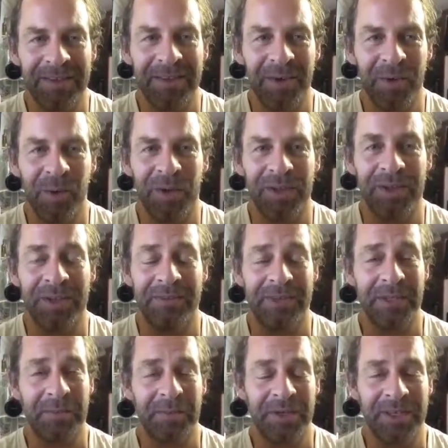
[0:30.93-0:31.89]
the quality of
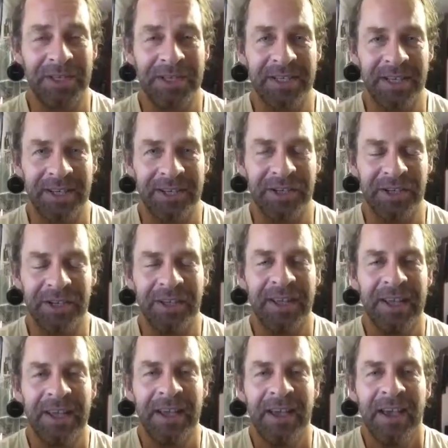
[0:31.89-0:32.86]
this presentation.
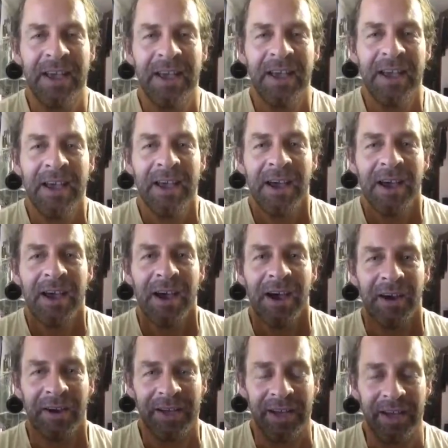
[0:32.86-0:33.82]

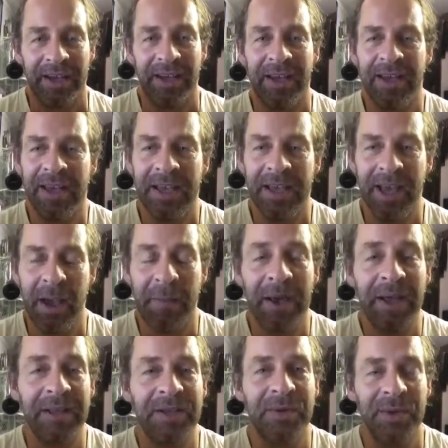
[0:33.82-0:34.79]
Okay,
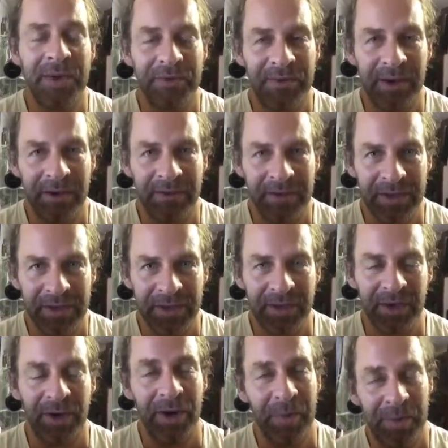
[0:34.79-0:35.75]
about 25 years
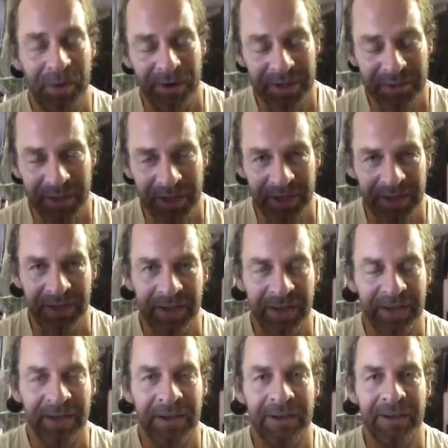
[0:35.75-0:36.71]
ago approximately,
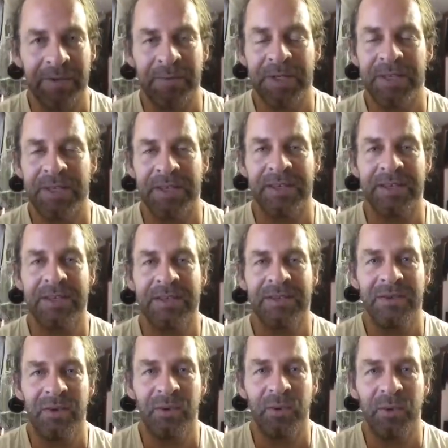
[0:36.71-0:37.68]
I got
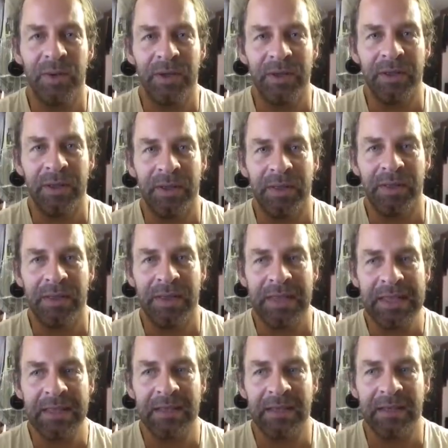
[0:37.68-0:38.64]
obsessed with
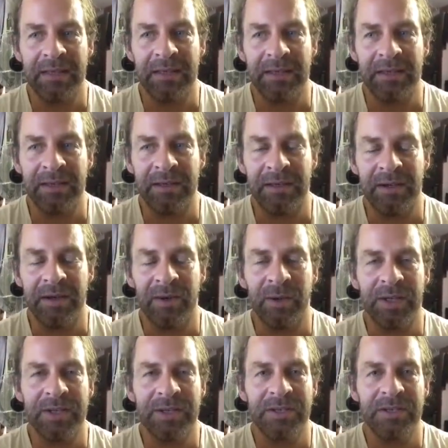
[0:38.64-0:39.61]
the
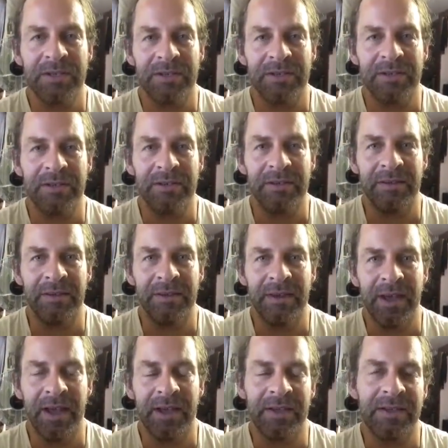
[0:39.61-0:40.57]
question
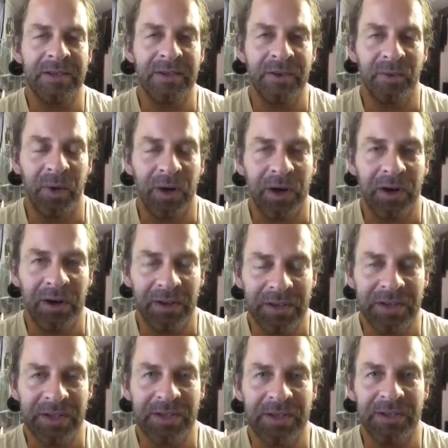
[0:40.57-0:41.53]
as to what
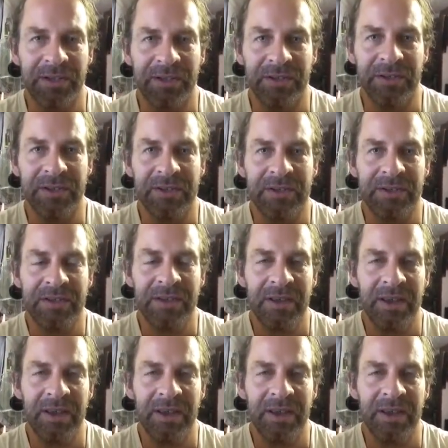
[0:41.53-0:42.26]
constitutes